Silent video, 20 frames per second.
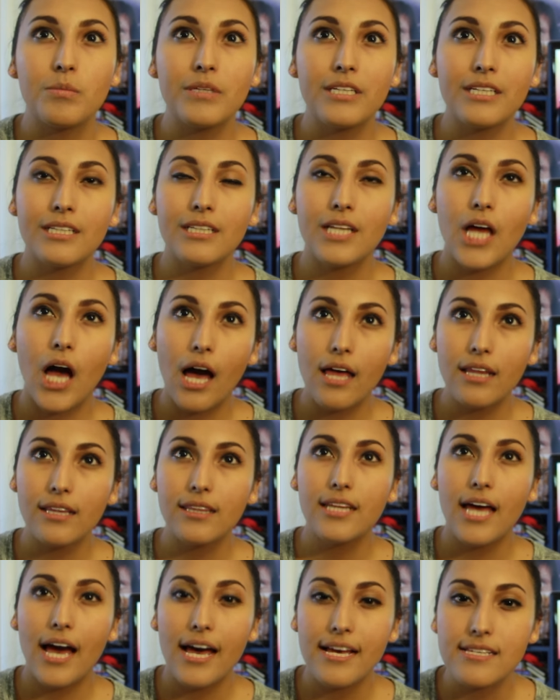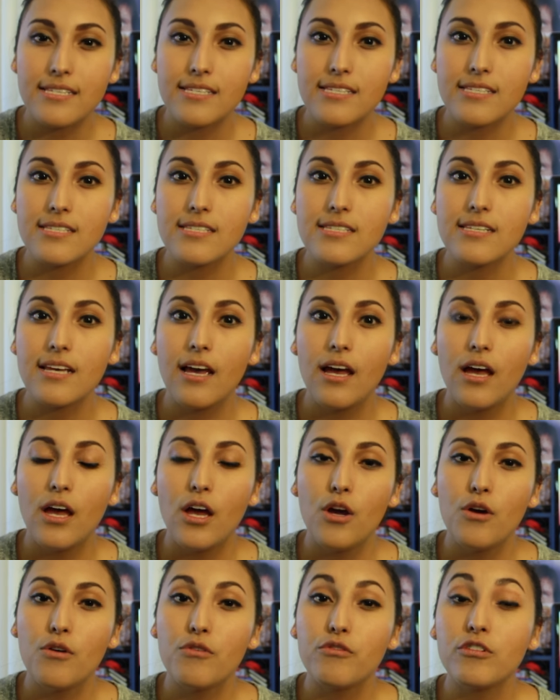would be a lot less
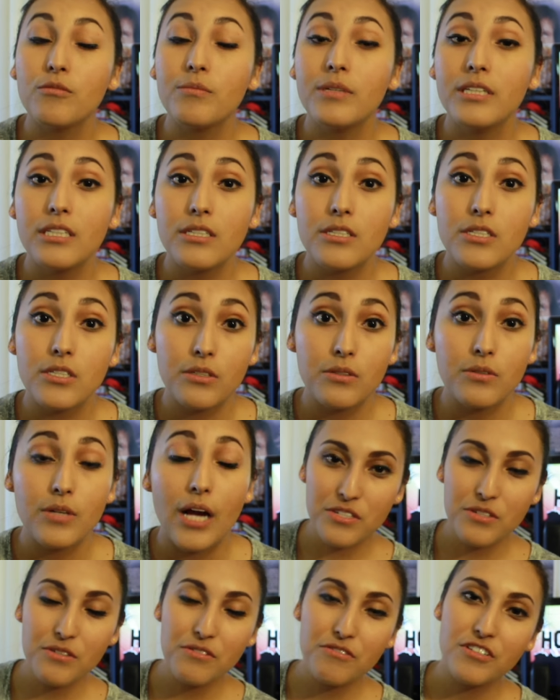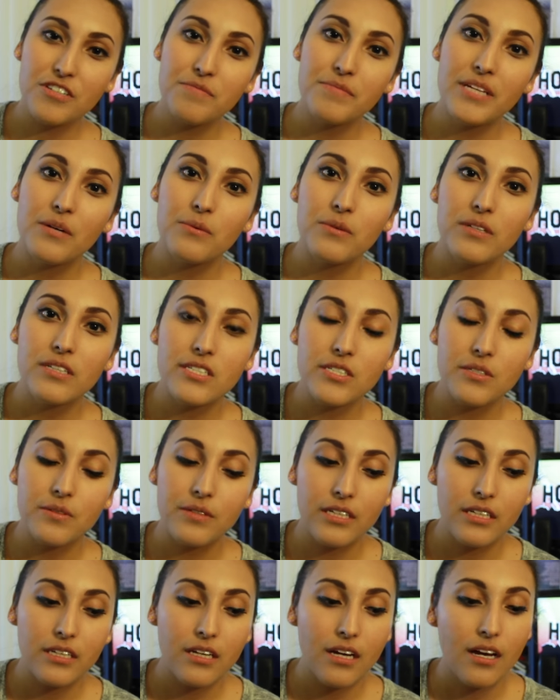for me to do. This new film that we're
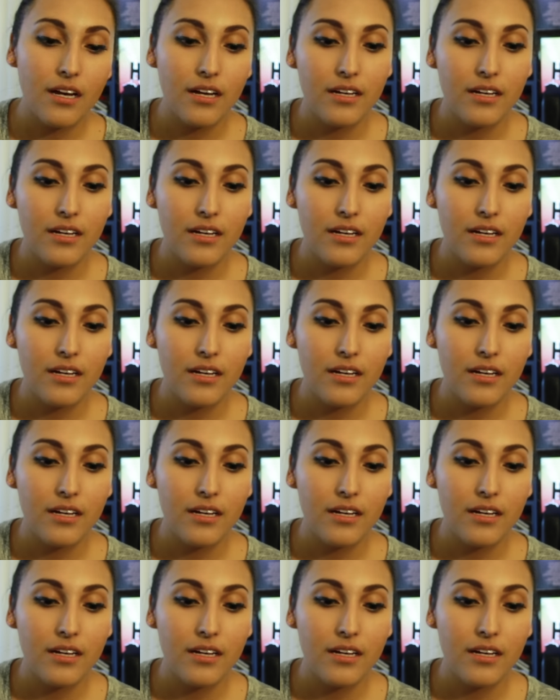doing